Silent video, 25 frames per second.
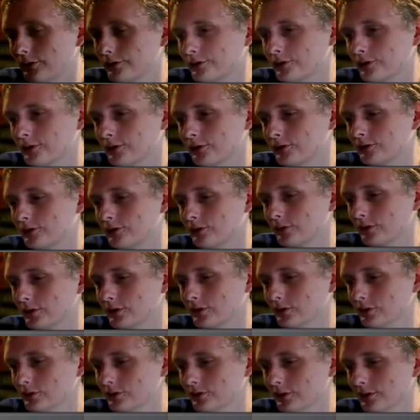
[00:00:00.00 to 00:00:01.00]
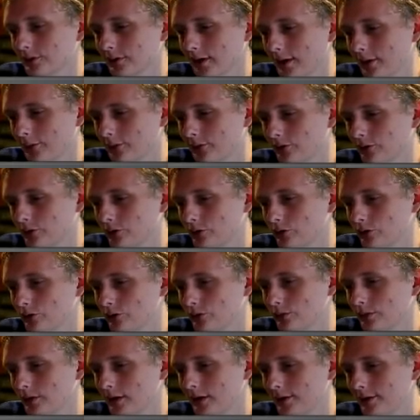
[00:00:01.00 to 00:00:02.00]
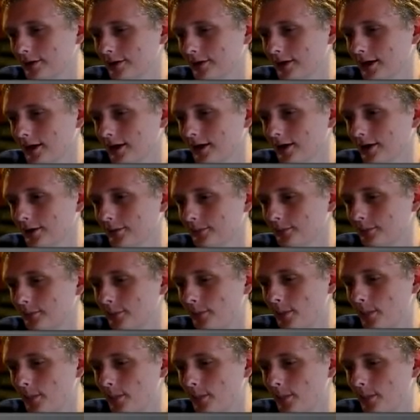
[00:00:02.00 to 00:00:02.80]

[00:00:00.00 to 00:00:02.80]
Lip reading: Question is, should we use it round 2? Probably not.